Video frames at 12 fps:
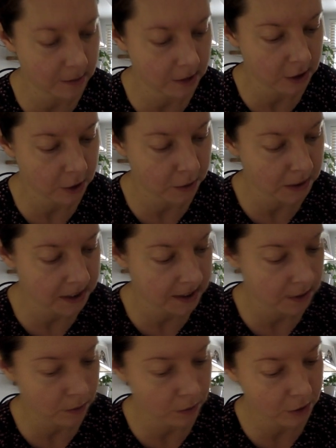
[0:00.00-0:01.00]
Mr.
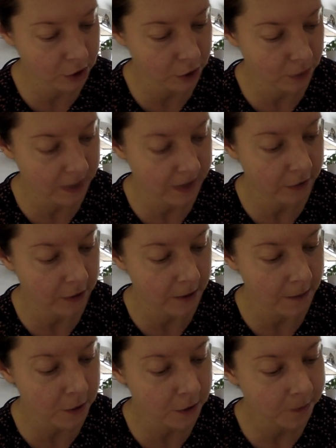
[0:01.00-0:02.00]
Sharif
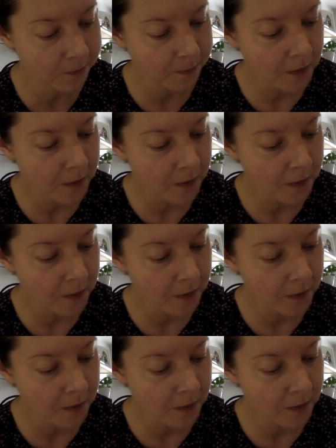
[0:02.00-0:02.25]
grumbled.